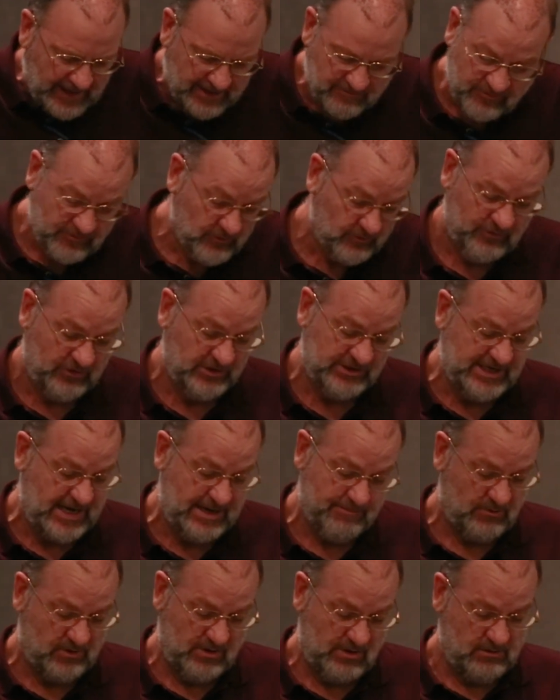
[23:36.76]
for
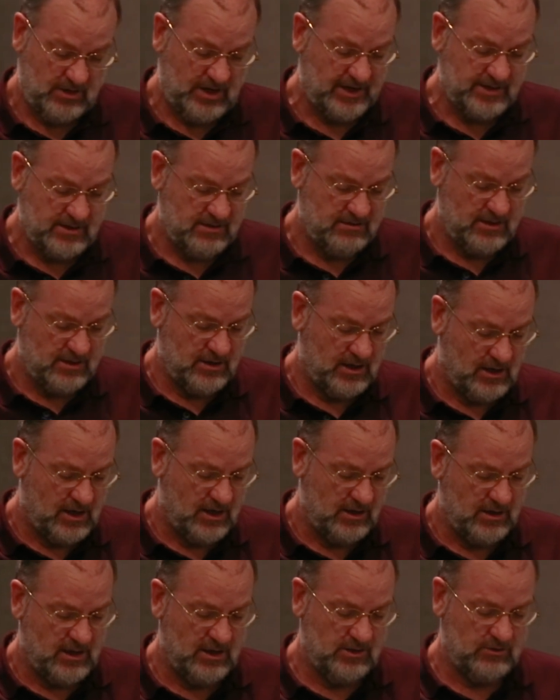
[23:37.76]
example, like
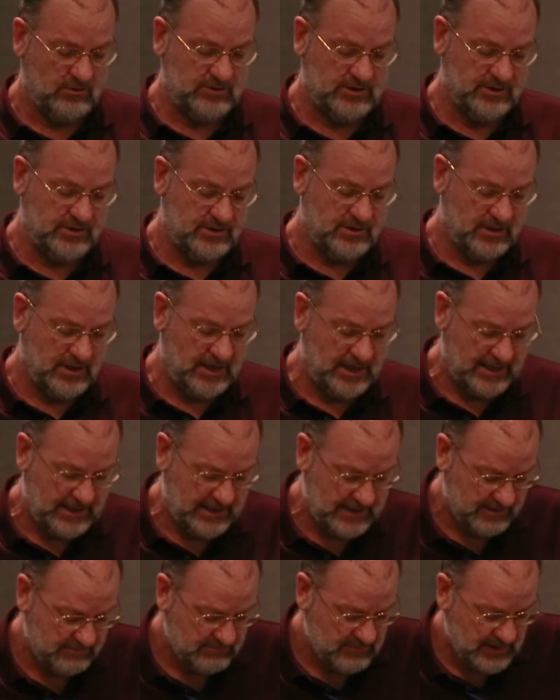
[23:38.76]
I looked at
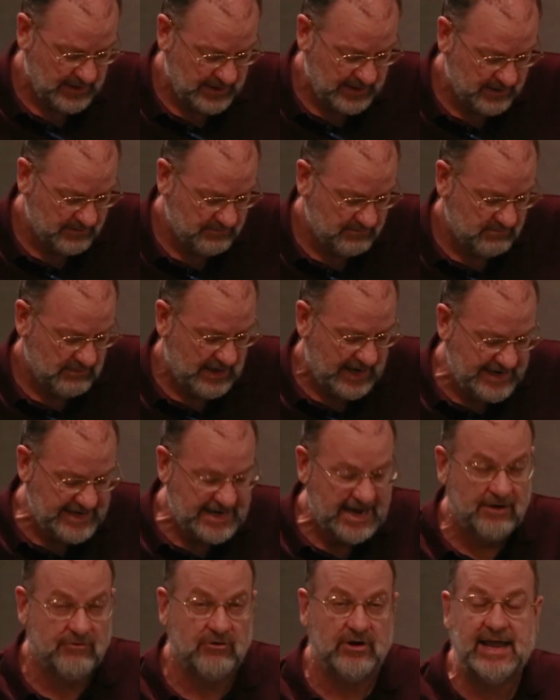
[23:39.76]

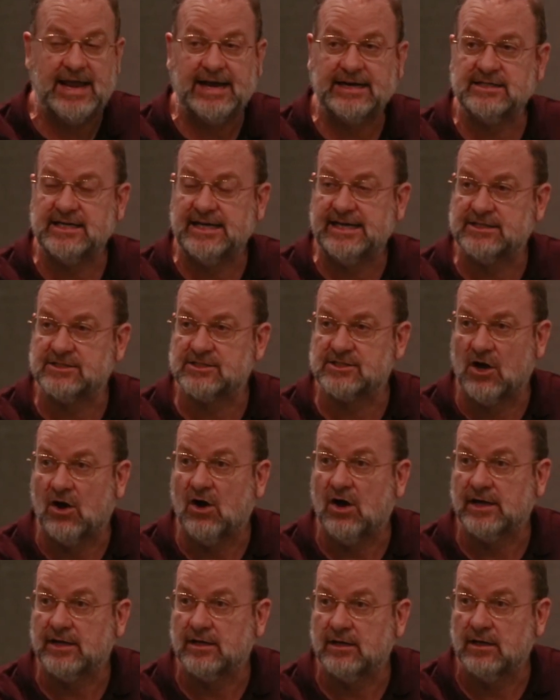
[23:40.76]
800 hectare
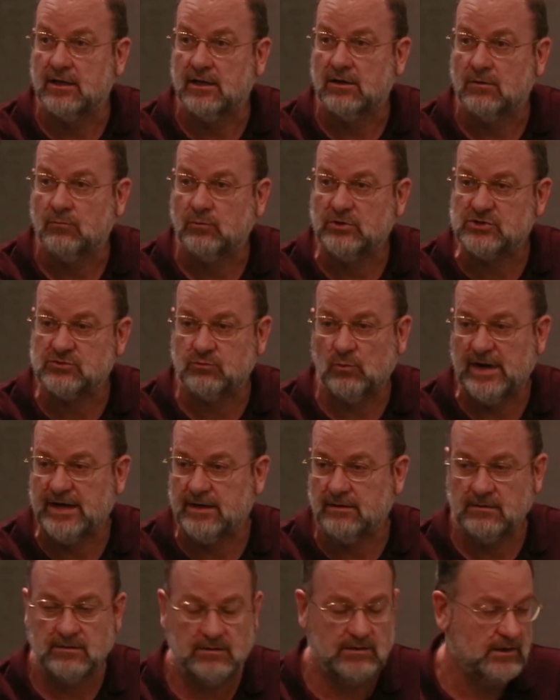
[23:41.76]
site which went
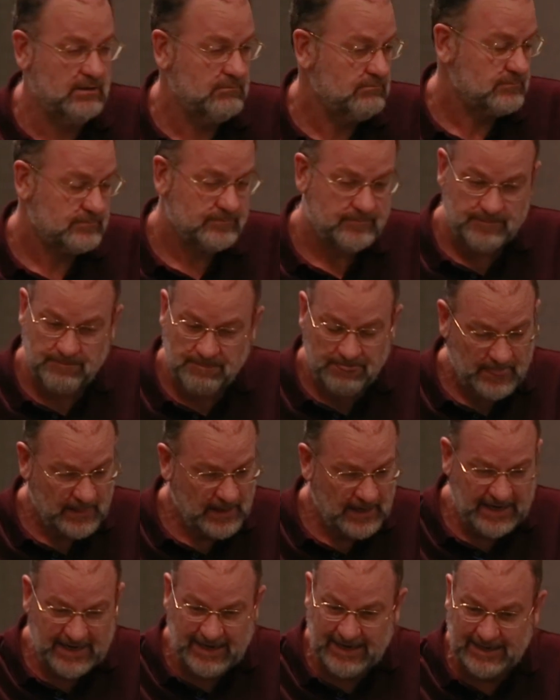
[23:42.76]

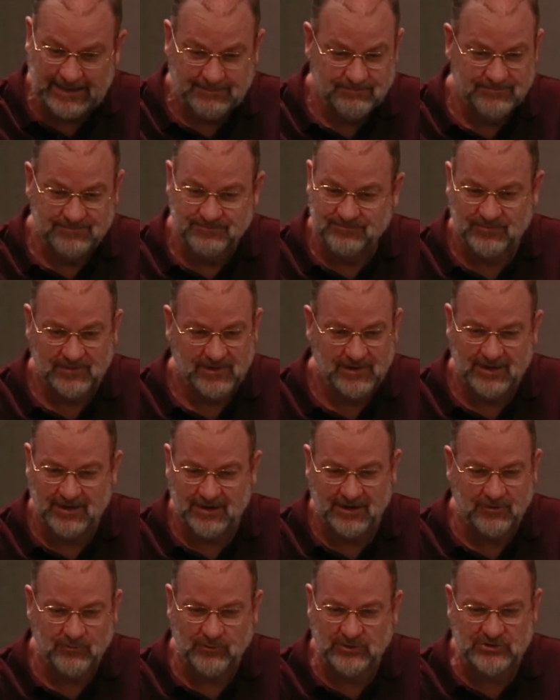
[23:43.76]
along
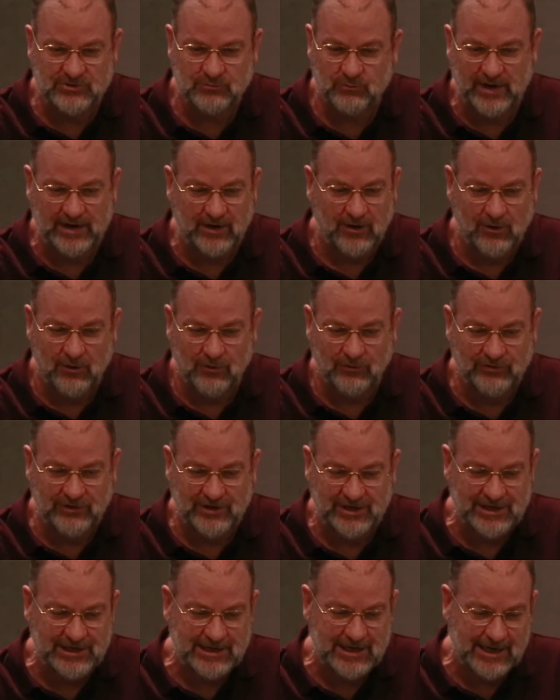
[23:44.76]

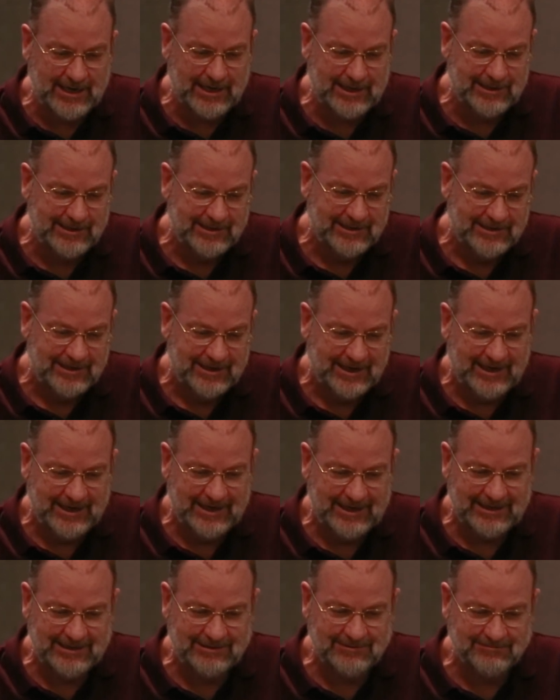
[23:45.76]
the
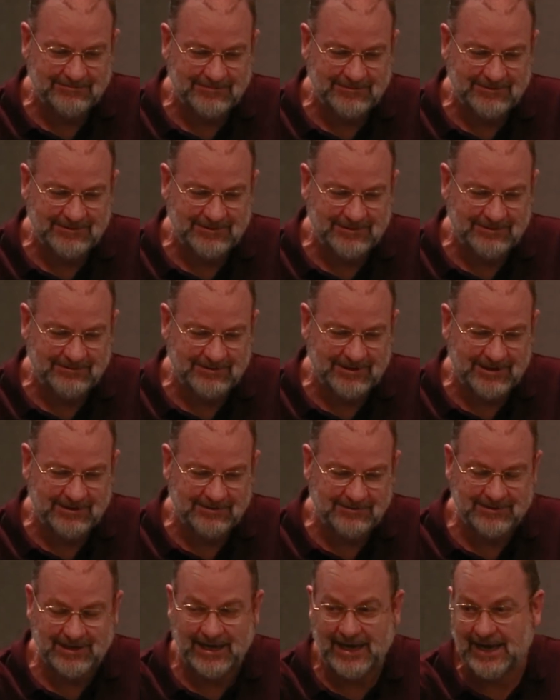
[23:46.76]

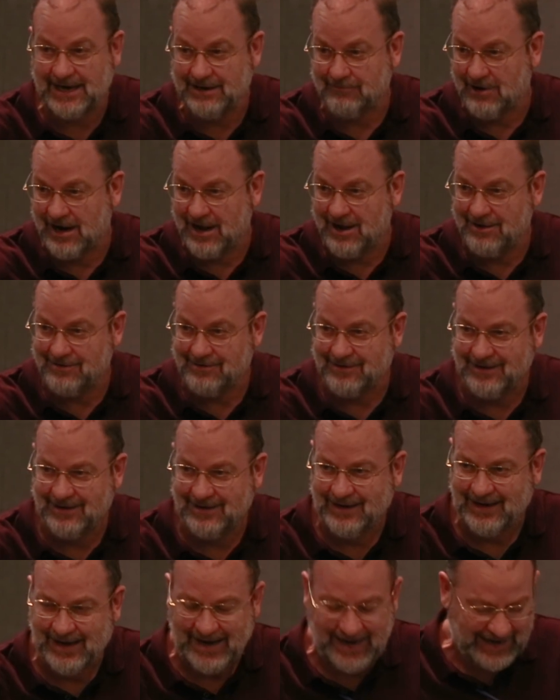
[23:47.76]
Hay Road,
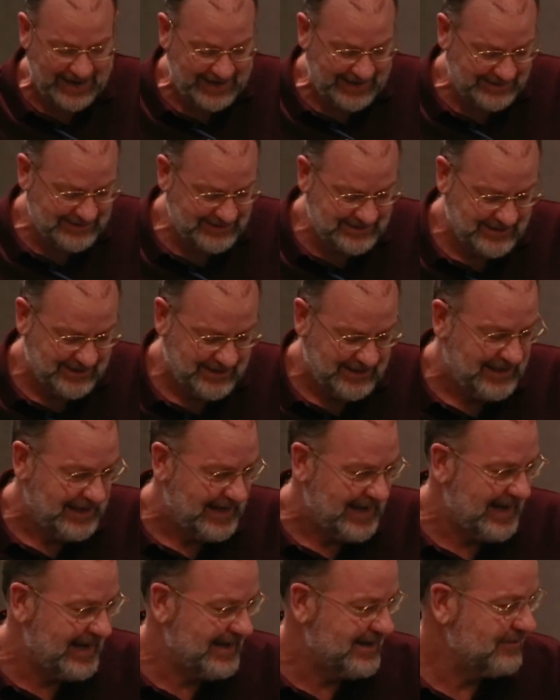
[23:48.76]
and
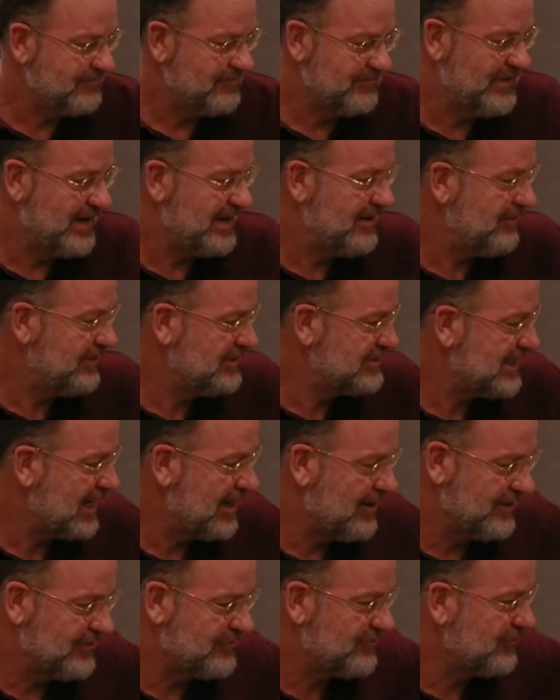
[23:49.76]
it varies
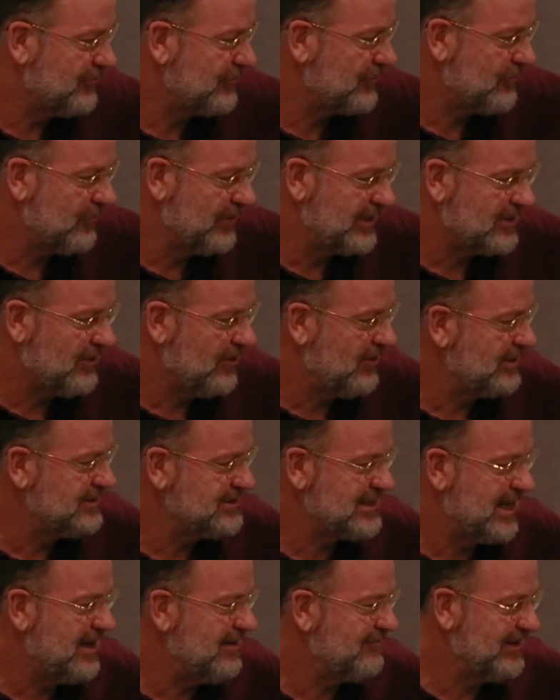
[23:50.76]
going through creek lines
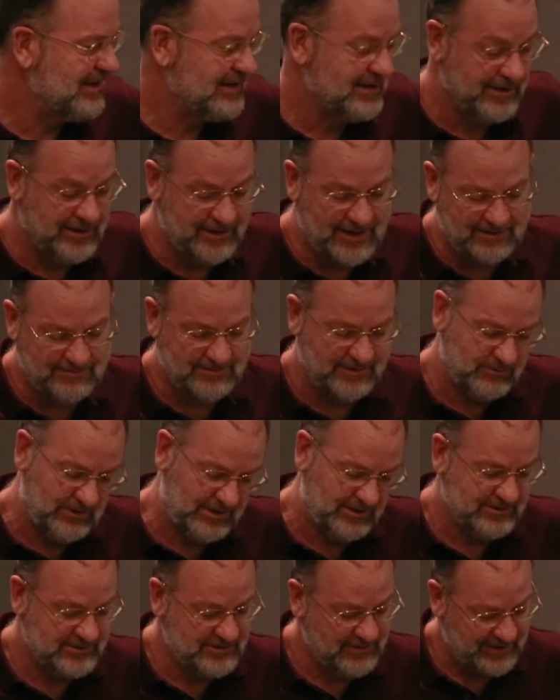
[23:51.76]
over hill and up,
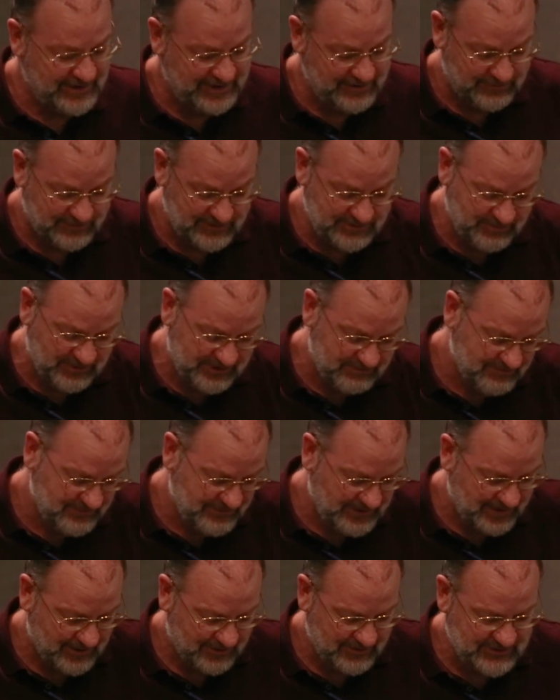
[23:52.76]
well, not hills, but
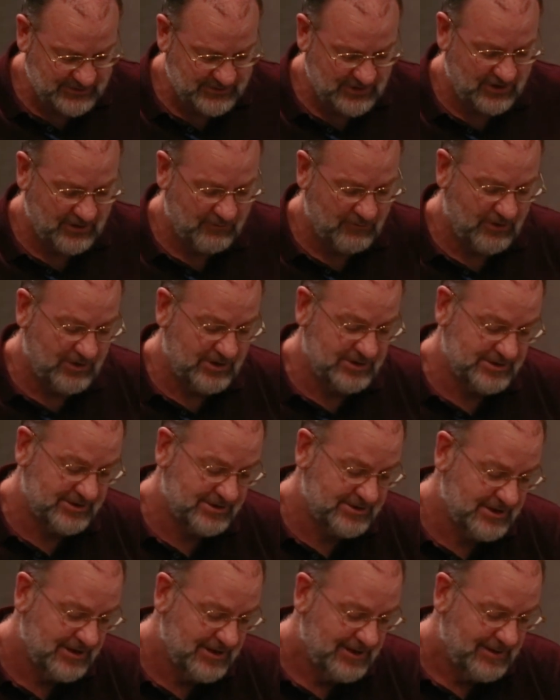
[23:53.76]
slight rises,